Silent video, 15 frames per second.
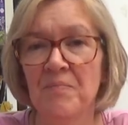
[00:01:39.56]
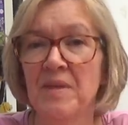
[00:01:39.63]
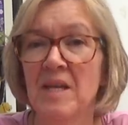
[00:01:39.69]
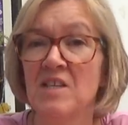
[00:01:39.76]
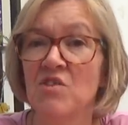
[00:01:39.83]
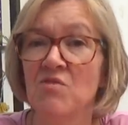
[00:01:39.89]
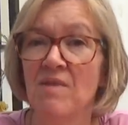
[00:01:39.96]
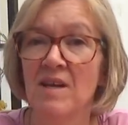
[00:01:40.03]

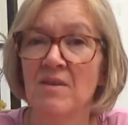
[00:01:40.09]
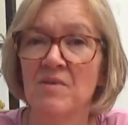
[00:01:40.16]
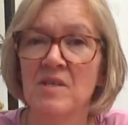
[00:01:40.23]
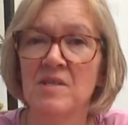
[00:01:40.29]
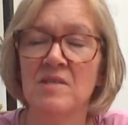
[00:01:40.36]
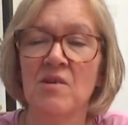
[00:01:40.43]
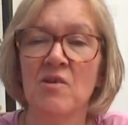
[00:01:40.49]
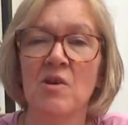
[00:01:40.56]
At around
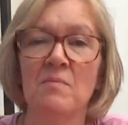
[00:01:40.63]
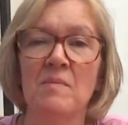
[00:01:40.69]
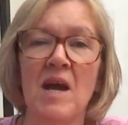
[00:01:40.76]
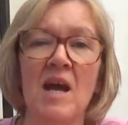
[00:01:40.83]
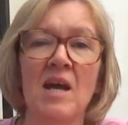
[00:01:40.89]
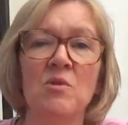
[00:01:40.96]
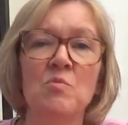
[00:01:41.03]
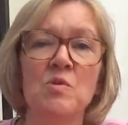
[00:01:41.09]
this time,
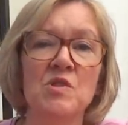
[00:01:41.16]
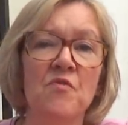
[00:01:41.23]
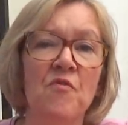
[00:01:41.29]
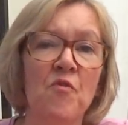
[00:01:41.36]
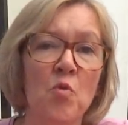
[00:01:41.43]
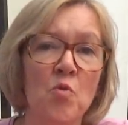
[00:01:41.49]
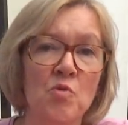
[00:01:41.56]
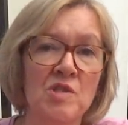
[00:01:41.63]
Anne was
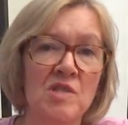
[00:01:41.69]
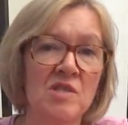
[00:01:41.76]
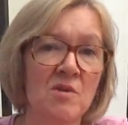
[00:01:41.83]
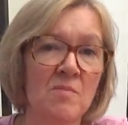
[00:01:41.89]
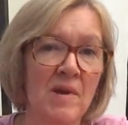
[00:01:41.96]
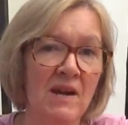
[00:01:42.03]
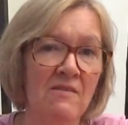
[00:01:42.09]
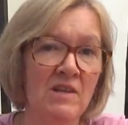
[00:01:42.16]
forced to
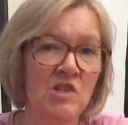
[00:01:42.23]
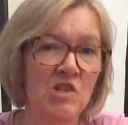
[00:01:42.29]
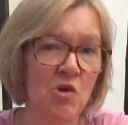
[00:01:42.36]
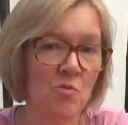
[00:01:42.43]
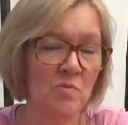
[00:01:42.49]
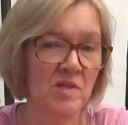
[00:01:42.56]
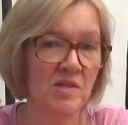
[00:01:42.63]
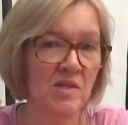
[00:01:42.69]
marry
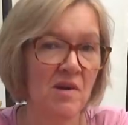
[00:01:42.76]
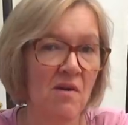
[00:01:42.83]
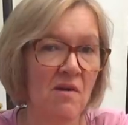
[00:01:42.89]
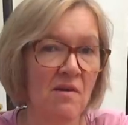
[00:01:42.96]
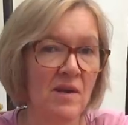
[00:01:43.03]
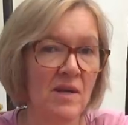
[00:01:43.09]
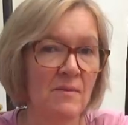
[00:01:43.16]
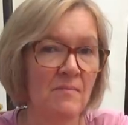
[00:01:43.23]
Thomas
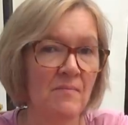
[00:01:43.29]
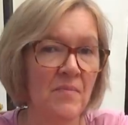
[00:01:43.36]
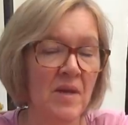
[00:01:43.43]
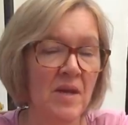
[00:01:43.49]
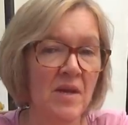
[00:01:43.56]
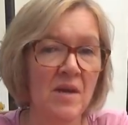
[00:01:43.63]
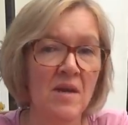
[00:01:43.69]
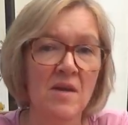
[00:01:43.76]
Kyme.
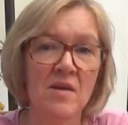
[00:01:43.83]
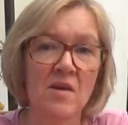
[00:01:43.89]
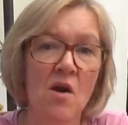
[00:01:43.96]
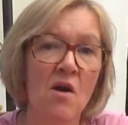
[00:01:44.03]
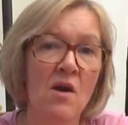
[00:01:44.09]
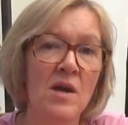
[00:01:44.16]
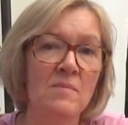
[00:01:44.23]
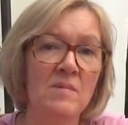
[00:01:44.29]

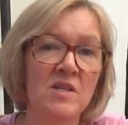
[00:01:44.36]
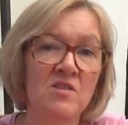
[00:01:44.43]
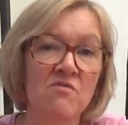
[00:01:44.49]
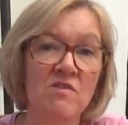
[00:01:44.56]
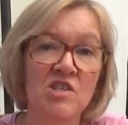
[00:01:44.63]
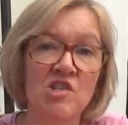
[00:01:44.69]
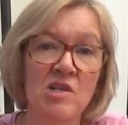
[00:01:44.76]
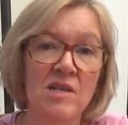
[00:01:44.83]
Kyme had
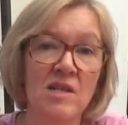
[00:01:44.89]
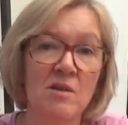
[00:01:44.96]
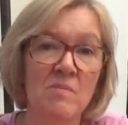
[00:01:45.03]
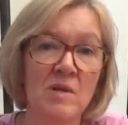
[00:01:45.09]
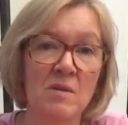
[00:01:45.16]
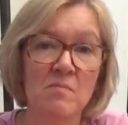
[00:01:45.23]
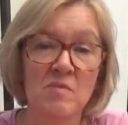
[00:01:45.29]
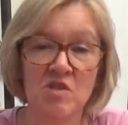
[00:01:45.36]
originally
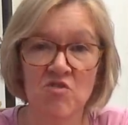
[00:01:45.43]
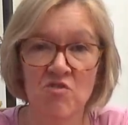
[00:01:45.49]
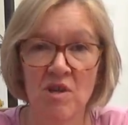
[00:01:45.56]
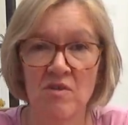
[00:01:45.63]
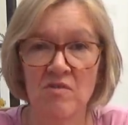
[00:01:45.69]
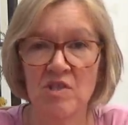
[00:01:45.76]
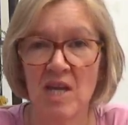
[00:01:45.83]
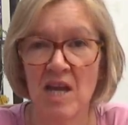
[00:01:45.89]
been
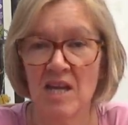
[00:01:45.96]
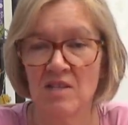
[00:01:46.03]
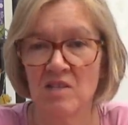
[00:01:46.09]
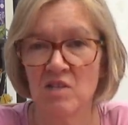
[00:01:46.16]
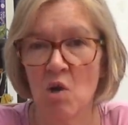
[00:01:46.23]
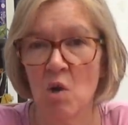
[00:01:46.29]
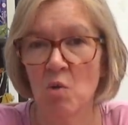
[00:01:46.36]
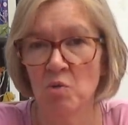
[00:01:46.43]
betrothed to
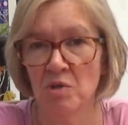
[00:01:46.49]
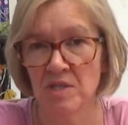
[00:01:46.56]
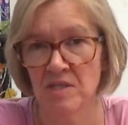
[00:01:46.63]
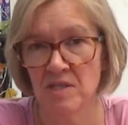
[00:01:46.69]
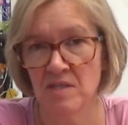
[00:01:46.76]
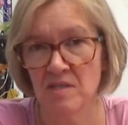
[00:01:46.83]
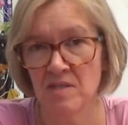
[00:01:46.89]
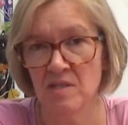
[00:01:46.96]
Anne's older
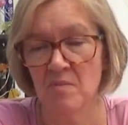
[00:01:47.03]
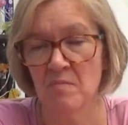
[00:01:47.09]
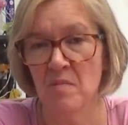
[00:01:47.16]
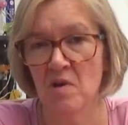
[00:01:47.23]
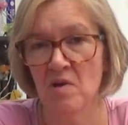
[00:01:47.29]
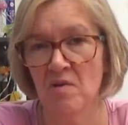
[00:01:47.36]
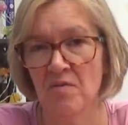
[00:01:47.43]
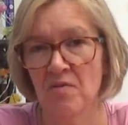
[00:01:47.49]
sister,
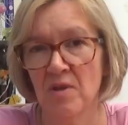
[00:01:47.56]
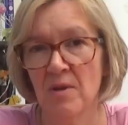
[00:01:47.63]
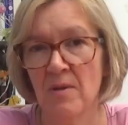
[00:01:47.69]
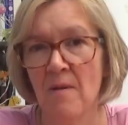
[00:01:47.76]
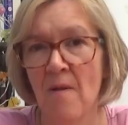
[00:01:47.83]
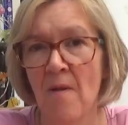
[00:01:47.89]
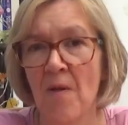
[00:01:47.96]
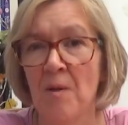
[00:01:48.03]
Martha,
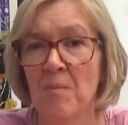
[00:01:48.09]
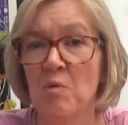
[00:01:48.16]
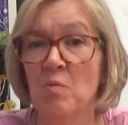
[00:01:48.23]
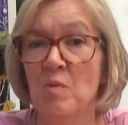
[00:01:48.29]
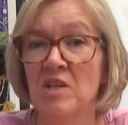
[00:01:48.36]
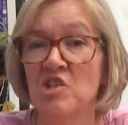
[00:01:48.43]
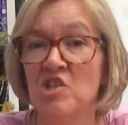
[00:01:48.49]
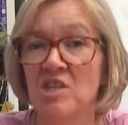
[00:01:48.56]
but
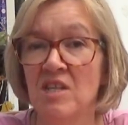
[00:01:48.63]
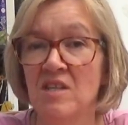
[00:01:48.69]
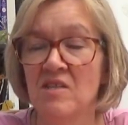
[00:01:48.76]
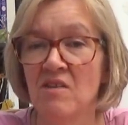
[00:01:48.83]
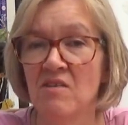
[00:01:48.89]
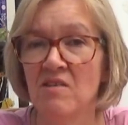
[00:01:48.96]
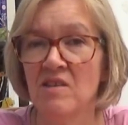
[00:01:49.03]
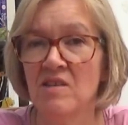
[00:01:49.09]
when she
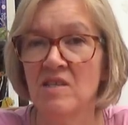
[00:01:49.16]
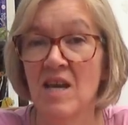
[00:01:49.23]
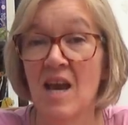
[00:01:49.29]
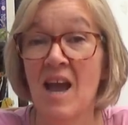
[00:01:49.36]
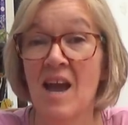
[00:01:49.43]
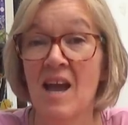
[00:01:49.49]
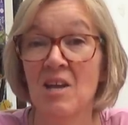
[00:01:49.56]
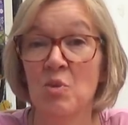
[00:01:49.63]
died,
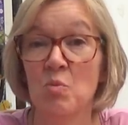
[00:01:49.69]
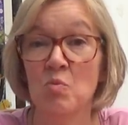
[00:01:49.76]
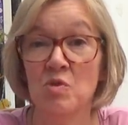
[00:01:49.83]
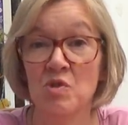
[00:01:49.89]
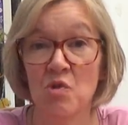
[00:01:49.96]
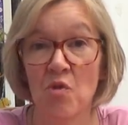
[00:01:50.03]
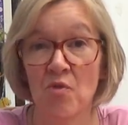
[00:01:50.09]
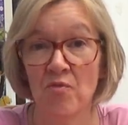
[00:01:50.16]
Anne
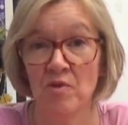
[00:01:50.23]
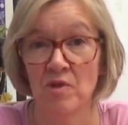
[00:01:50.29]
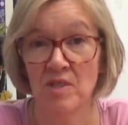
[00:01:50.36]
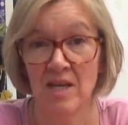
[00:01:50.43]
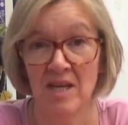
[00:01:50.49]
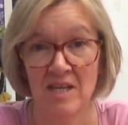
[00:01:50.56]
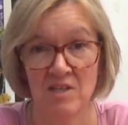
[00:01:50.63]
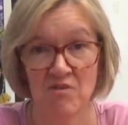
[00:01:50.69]
was offered
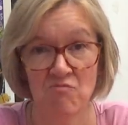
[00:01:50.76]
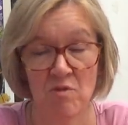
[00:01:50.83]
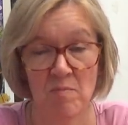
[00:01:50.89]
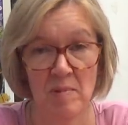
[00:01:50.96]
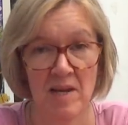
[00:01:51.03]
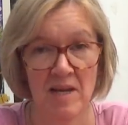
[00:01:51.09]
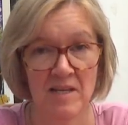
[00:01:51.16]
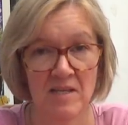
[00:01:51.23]
as a
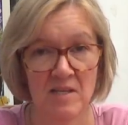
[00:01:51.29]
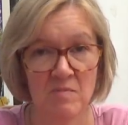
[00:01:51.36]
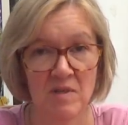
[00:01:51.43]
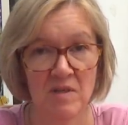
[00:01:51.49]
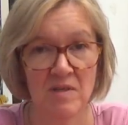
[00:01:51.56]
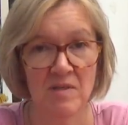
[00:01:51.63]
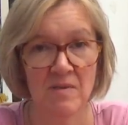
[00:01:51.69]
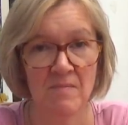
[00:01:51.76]

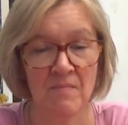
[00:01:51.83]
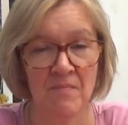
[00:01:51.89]
replacement.